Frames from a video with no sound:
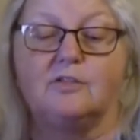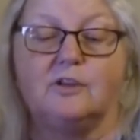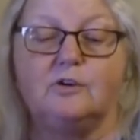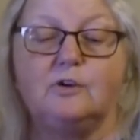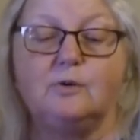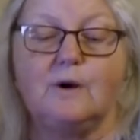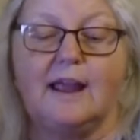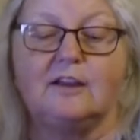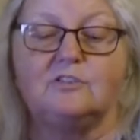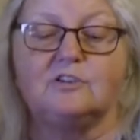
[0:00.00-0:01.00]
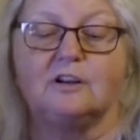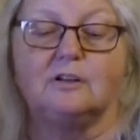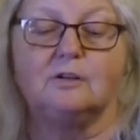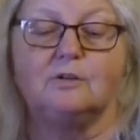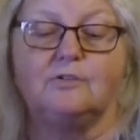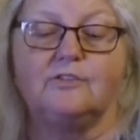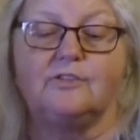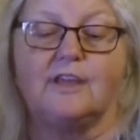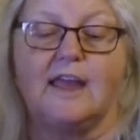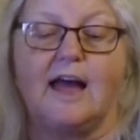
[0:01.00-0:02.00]
the New Age includes
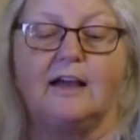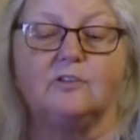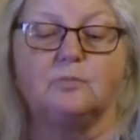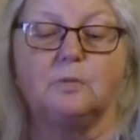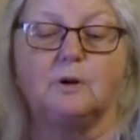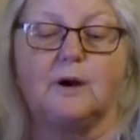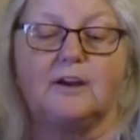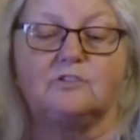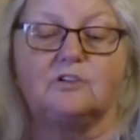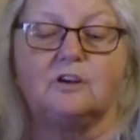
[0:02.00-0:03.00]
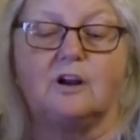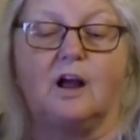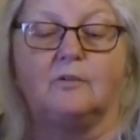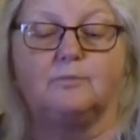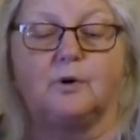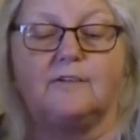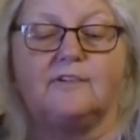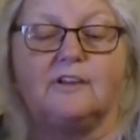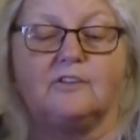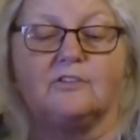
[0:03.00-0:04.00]
the exploration of
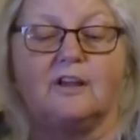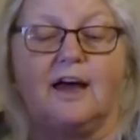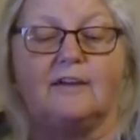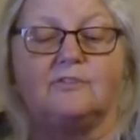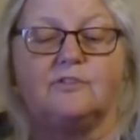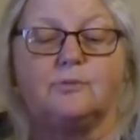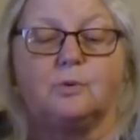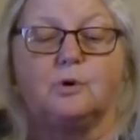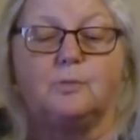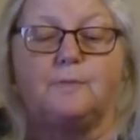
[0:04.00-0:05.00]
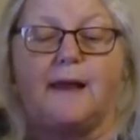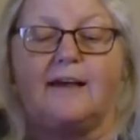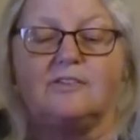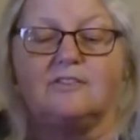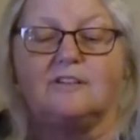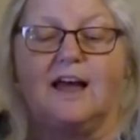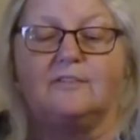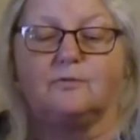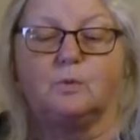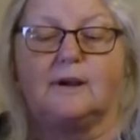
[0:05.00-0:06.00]
previous lives through past life
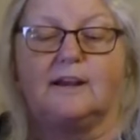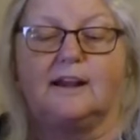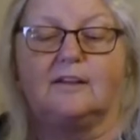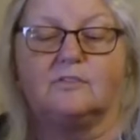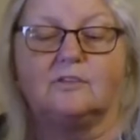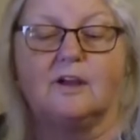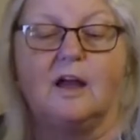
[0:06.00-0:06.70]
readings.